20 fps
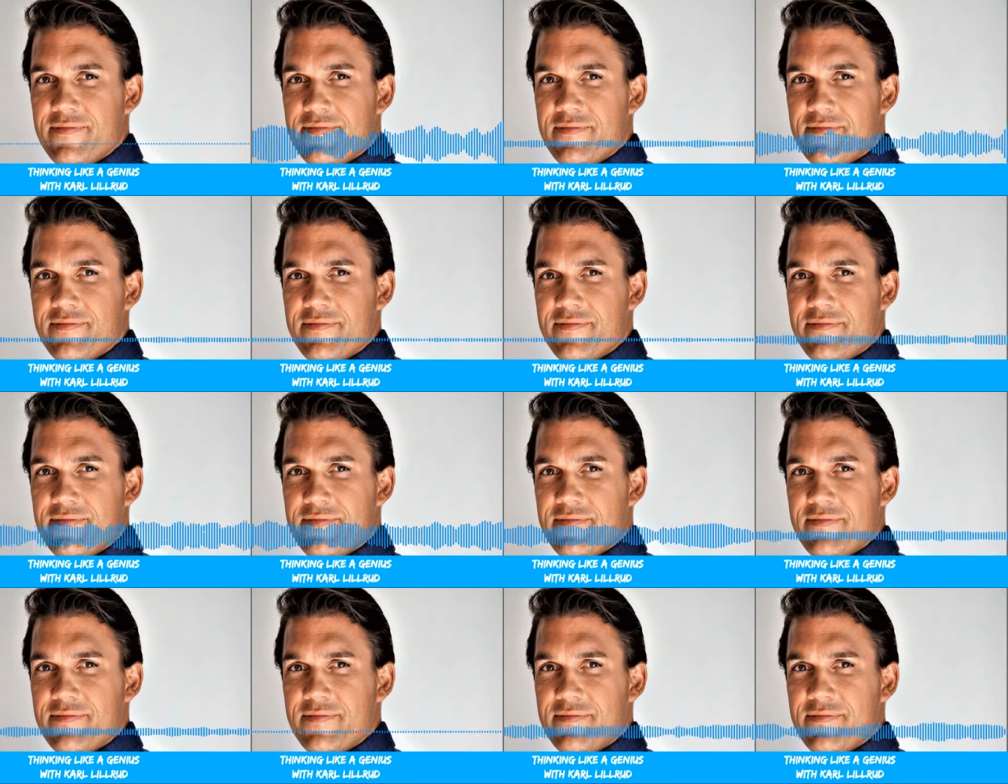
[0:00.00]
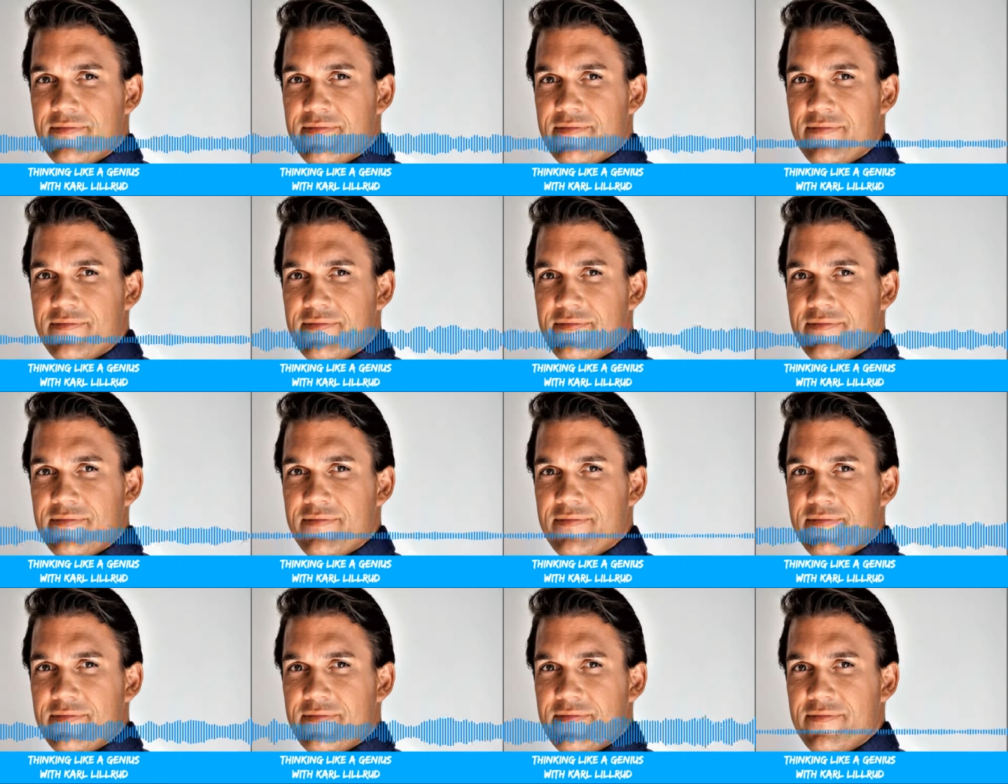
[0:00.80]
But at first, you you
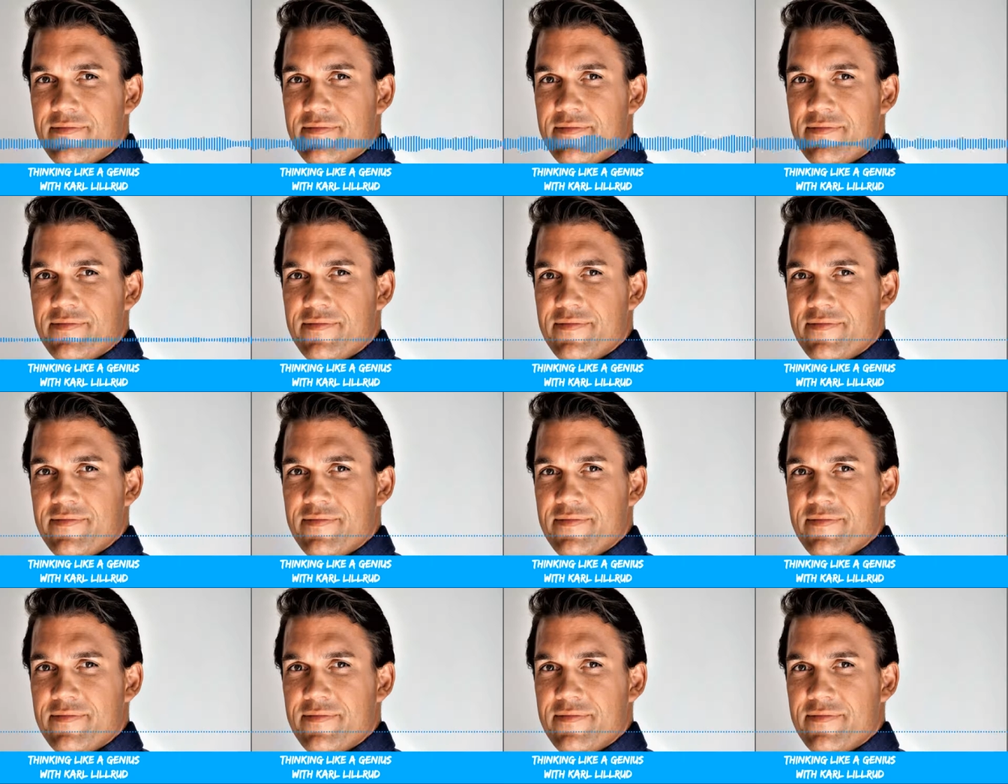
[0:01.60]
have this idea